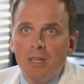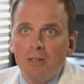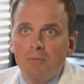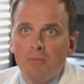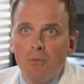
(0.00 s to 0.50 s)

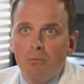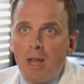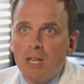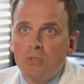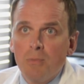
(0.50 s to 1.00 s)
can
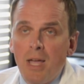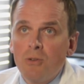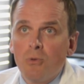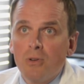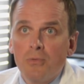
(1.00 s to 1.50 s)
range from
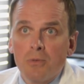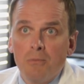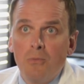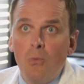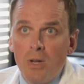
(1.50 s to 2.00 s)
anywhere
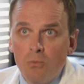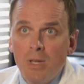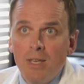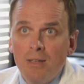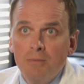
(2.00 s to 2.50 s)
from one
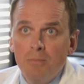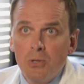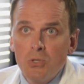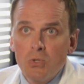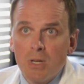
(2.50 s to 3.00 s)
week
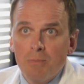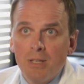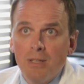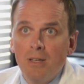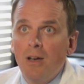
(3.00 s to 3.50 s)
post-treatment